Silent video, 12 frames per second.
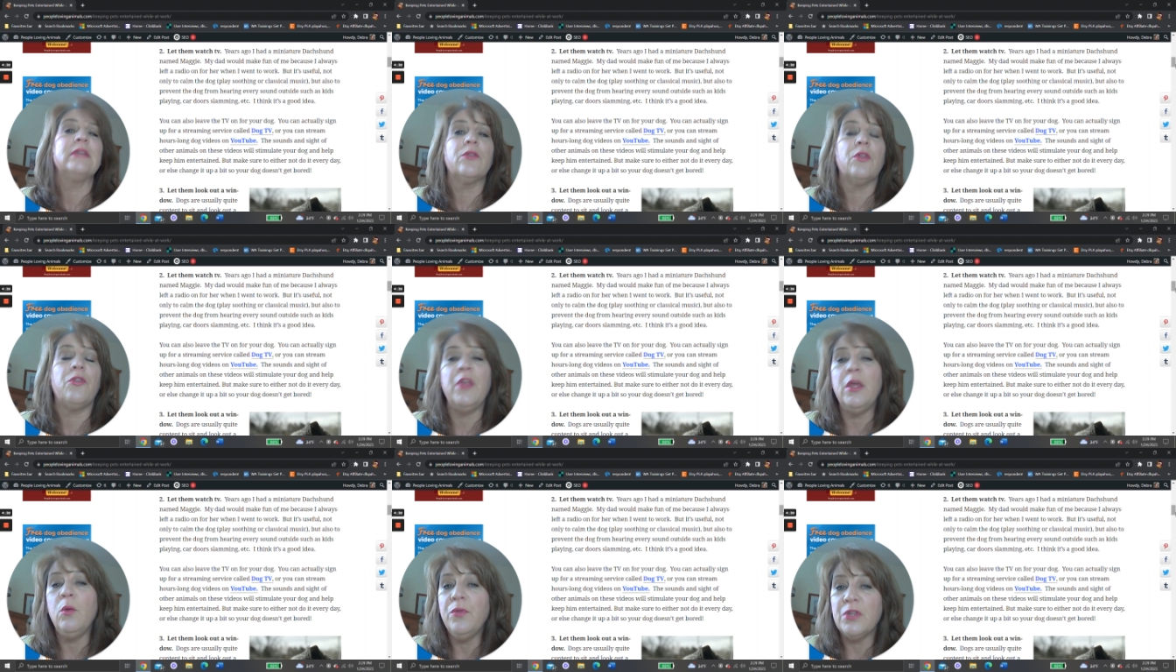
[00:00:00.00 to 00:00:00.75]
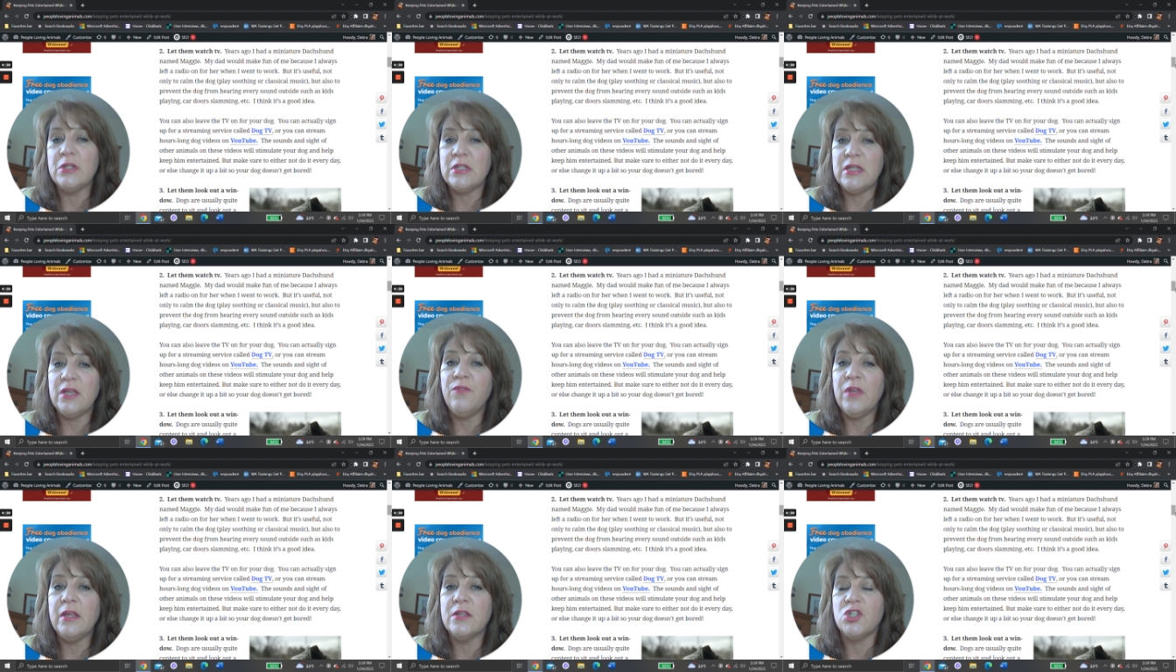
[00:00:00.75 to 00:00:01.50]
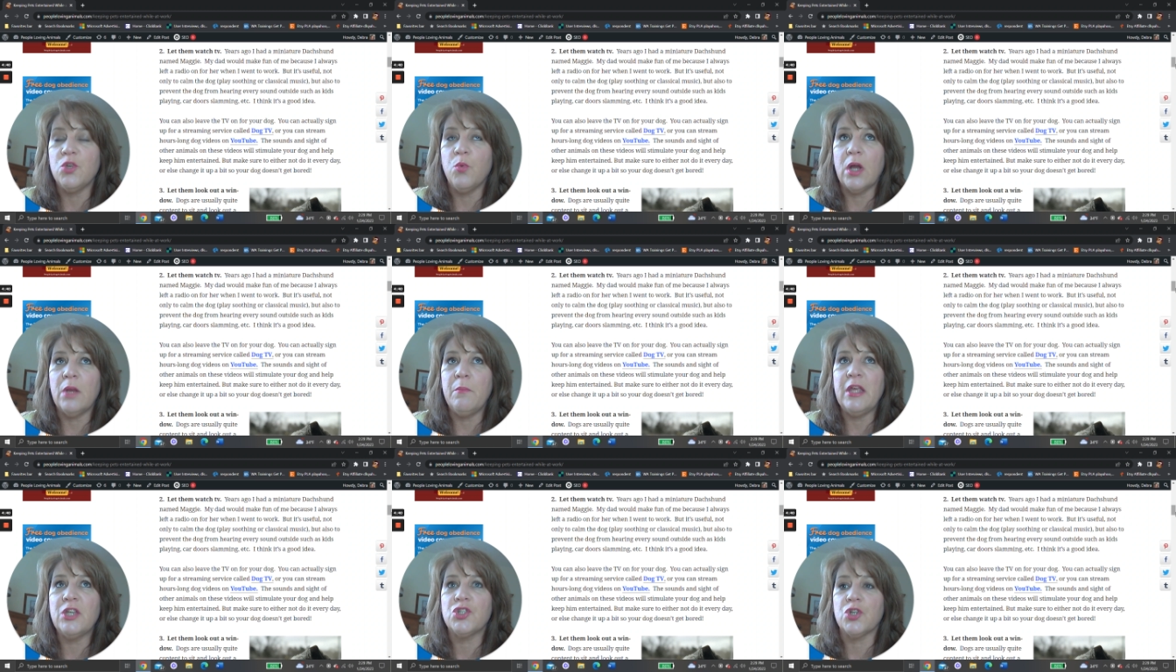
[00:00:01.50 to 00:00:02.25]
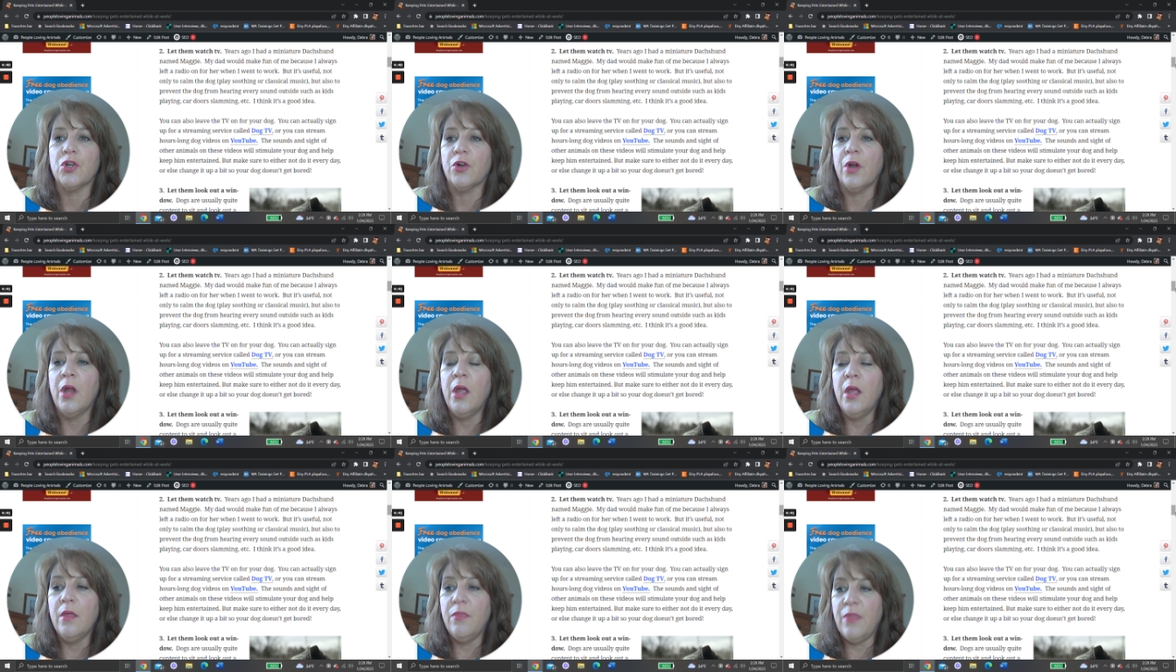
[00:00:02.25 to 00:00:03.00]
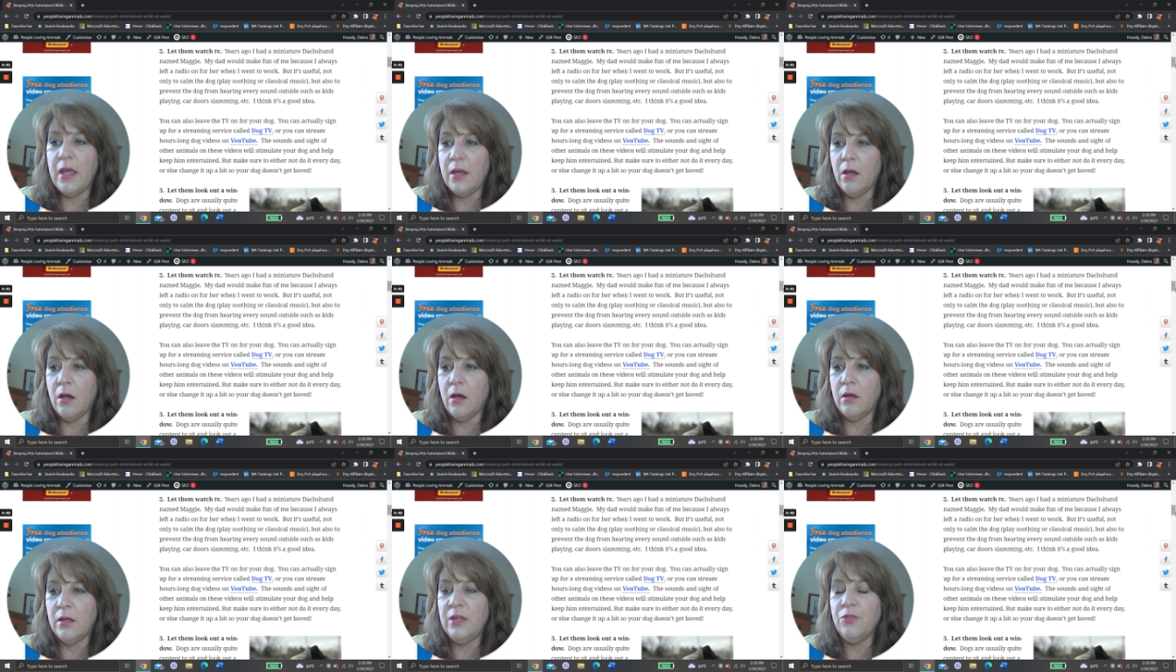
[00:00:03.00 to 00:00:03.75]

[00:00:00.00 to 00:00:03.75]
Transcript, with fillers: Now, the thing with the TV is you want to make sure that uh,